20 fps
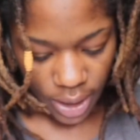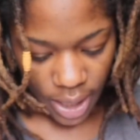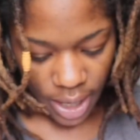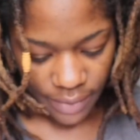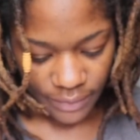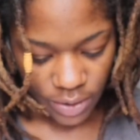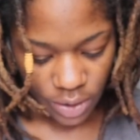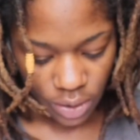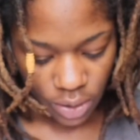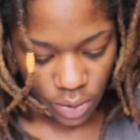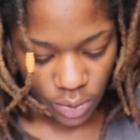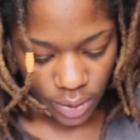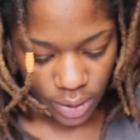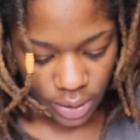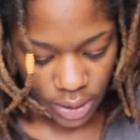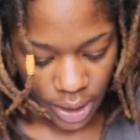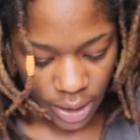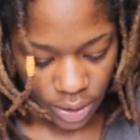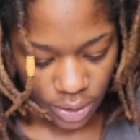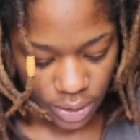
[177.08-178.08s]
If you're
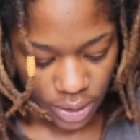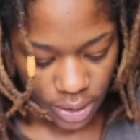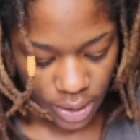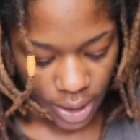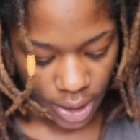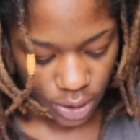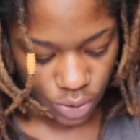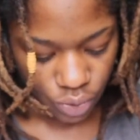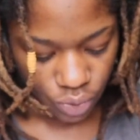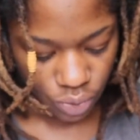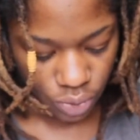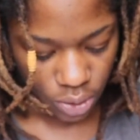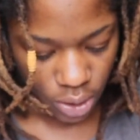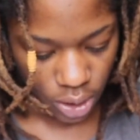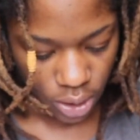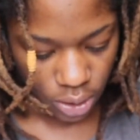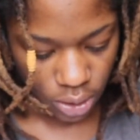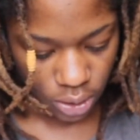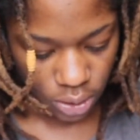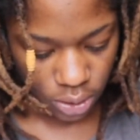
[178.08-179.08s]
going lighter than natural
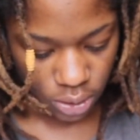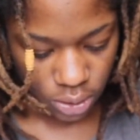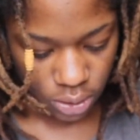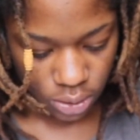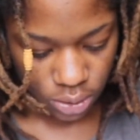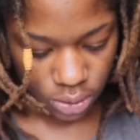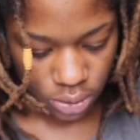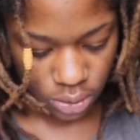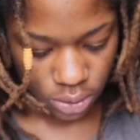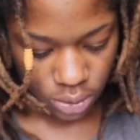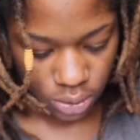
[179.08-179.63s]
color,